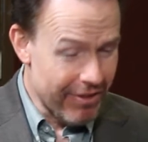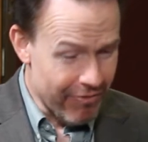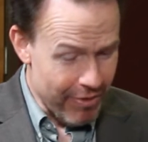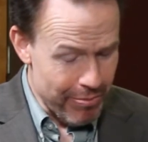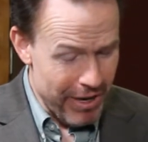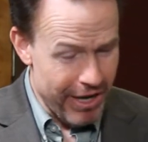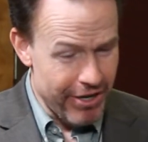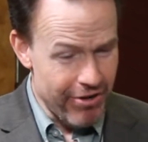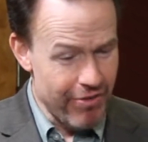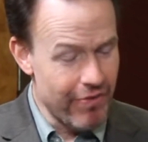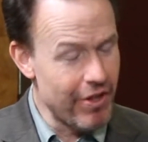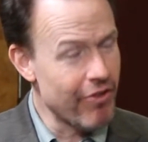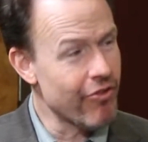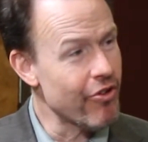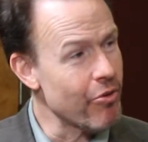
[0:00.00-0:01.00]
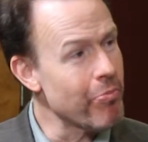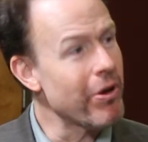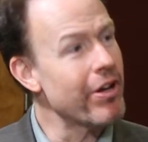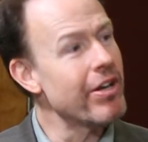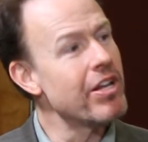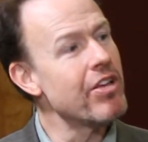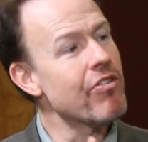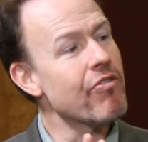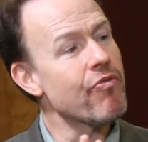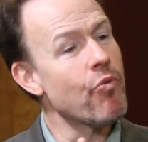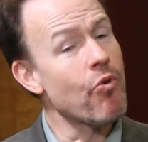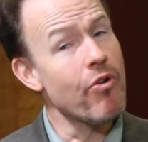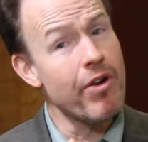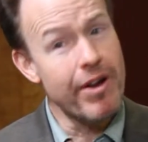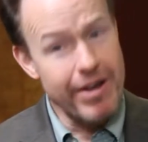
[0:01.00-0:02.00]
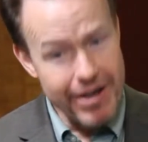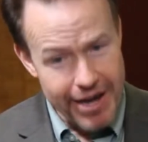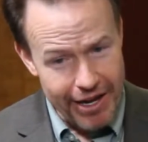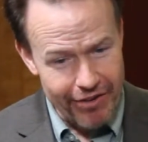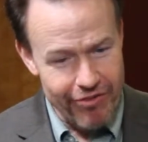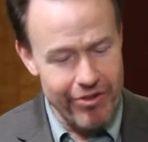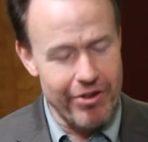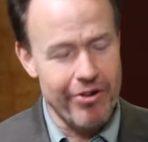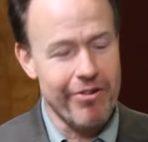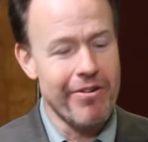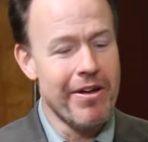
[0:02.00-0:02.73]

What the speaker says: the remainder of this year, but it is for next year.